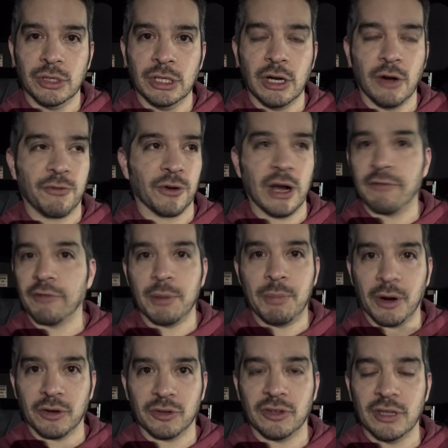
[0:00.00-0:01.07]
You know, for every
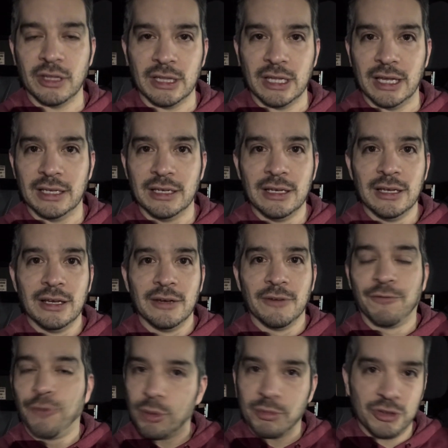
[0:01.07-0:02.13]
person that
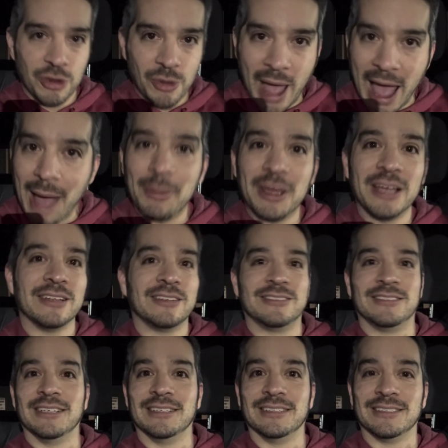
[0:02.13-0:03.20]
forms new habits
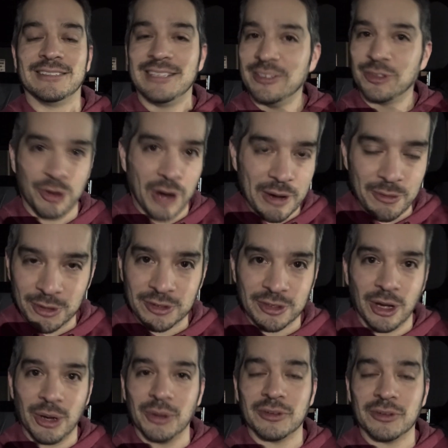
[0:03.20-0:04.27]
and sees great
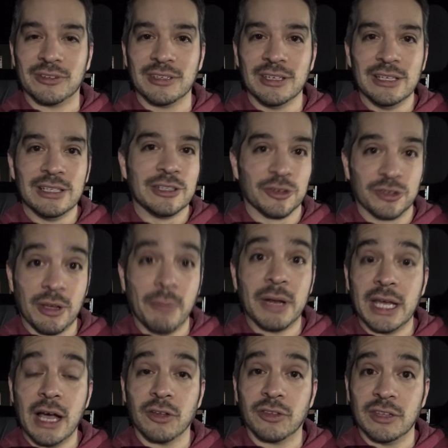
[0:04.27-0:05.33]
results, there's somebody
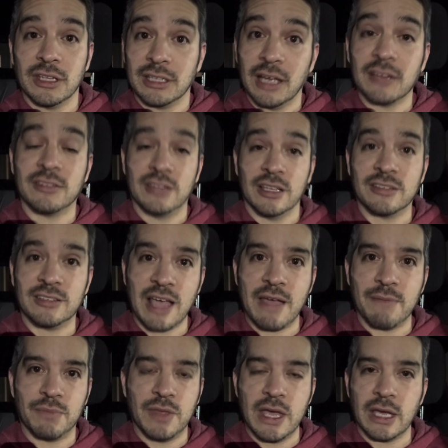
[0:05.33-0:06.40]
else that does the same
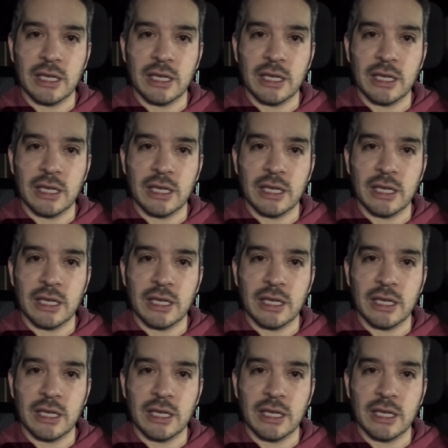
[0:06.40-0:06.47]
thing.